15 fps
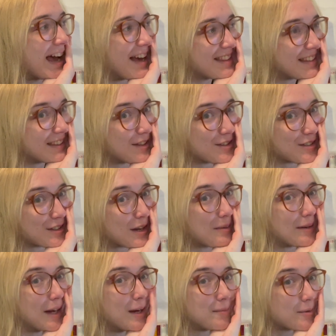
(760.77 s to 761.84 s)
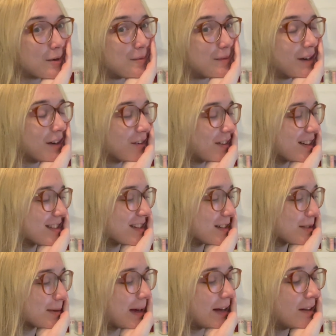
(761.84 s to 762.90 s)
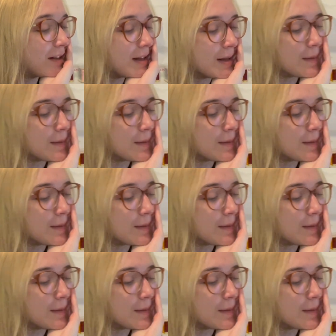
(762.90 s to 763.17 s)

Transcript: I think those are coming up on my horizon as well.